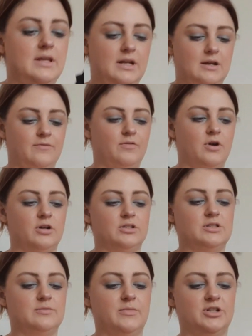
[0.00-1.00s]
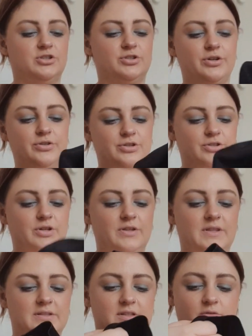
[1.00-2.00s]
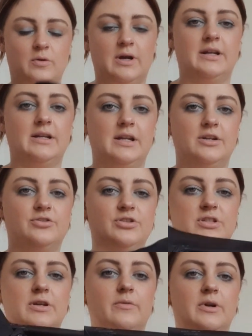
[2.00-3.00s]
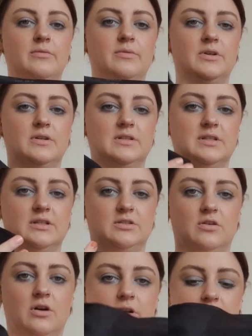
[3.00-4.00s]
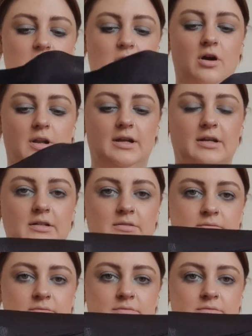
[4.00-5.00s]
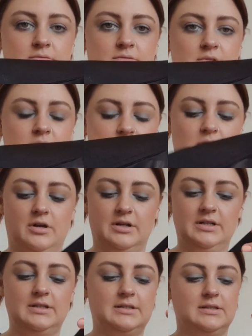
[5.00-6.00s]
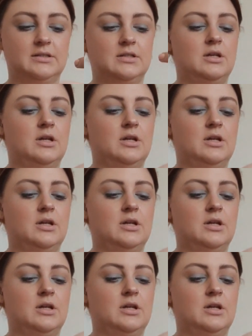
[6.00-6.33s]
then I've got my show shirt. This is quite an interesting one because it's got a collar on it.